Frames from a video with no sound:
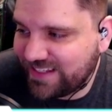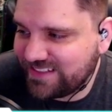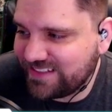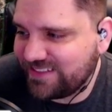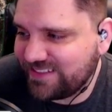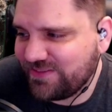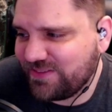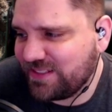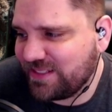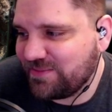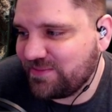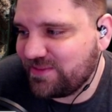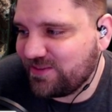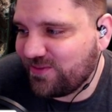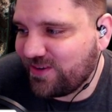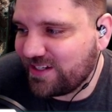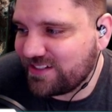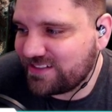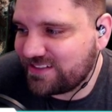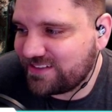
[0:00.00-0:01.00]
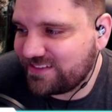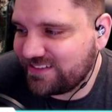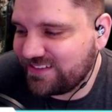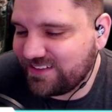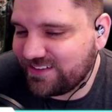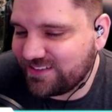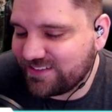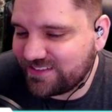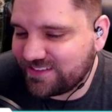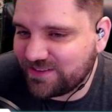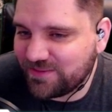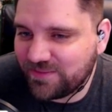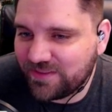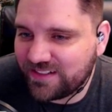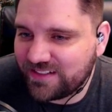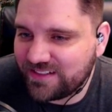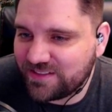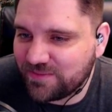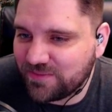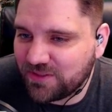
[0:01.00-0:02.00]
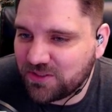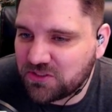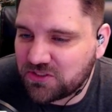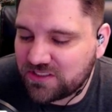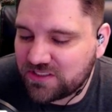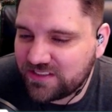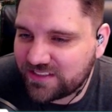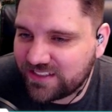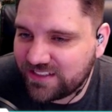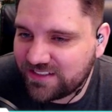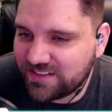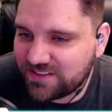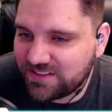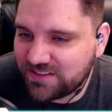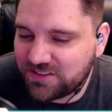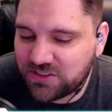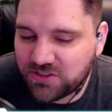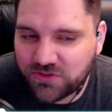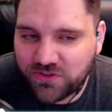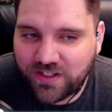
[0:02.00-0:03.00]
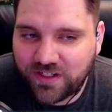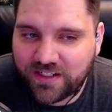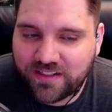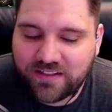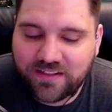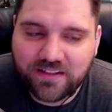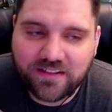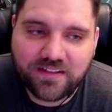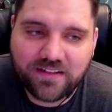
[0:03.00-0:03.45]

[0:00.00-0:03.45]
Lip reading: amazing for them to watch somebody's emotions get shredded.